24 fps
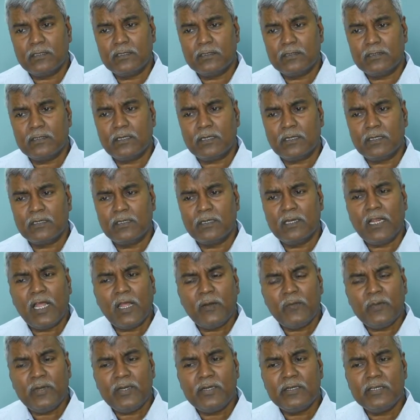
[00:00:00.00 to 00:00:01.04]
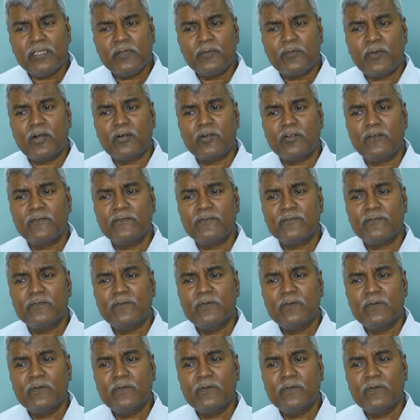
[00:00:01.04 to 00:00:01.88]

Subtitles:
the reliability part of